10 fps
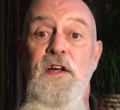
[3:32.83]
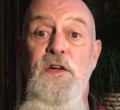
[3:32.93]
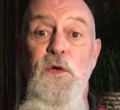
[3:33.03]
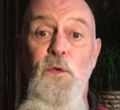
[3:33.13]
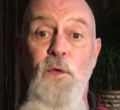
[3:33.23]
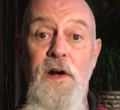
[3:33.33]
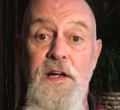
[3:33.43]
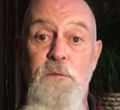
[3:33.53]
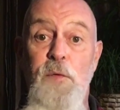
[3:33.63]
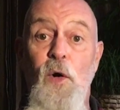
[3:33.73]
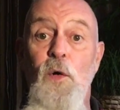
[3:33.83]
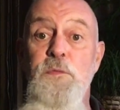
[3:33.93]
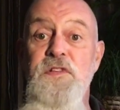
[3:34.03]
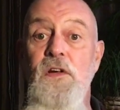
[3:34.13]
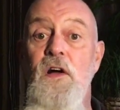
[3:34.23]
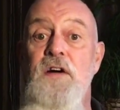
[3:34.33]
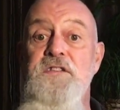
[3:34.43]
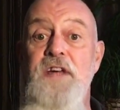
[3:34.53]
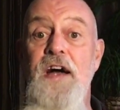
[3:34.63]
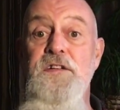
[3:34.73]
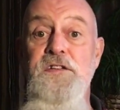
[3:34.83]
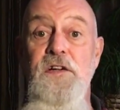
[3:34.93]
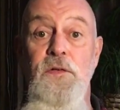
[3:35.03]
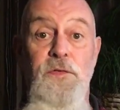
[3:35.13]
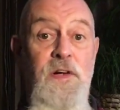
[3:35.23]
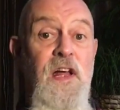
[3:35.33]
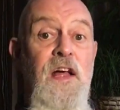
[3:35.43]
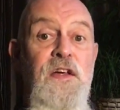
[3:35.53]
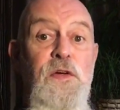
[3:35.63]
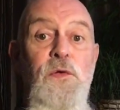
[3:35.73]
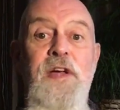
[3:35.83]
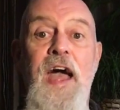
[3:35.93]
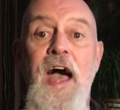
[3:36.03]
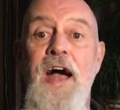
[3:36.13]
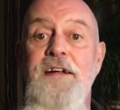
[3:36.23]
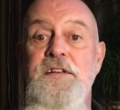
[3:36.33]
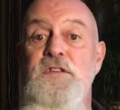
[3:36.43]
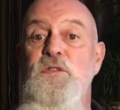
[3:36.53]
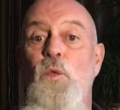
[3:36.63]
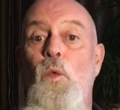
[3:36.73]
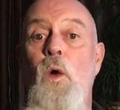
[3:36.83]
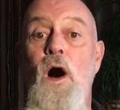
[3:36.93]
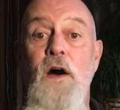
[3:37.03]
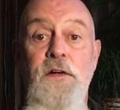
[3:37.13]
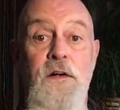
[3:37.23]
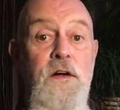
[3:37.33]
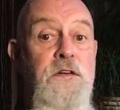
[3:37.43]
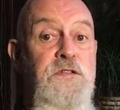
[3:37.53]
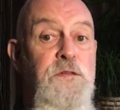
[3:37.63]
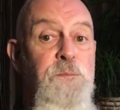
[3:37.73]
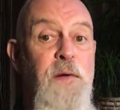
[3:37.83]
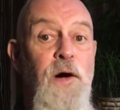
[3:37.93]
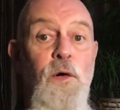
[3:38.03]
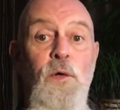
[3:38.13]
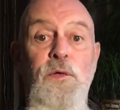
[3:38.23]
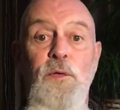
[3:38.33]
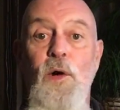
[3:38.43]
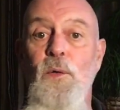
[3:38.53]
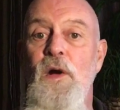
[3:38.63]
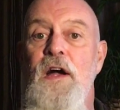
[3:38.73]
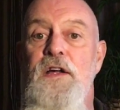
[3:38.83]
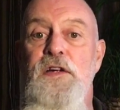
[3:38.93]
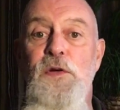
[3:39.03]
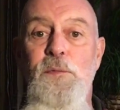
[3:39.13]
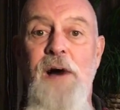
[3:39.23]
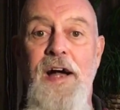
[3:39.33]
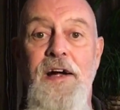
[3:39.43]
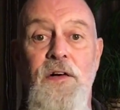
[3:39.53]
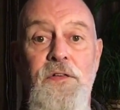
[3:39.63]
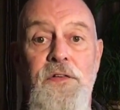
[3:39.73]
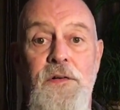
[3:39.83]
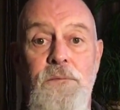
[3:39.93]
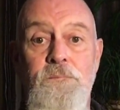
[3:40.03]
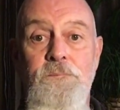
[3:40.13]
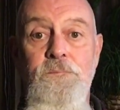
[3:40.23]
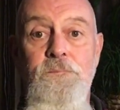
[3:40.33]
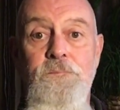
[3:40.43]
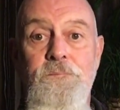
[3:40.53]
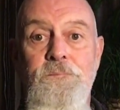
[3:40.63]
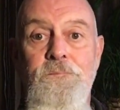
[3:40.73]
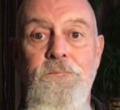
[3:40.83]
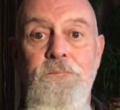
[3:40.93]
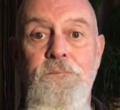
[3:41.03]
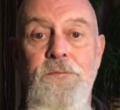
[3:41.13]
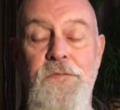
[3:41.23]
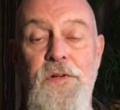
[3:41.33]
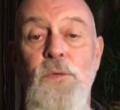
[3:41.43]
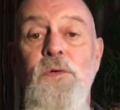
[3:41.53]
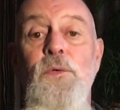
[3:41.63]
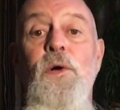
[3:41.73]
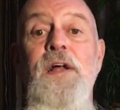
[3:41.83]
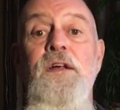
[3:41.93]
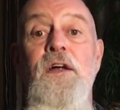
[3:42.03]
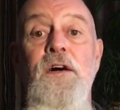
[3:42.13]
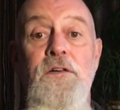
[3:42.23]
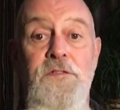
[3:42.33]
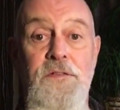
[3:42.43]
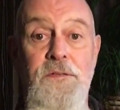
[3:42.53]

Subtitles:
You writing poems alongside children. You cactus, water, sparrow, crow. You my elder. You are who I love.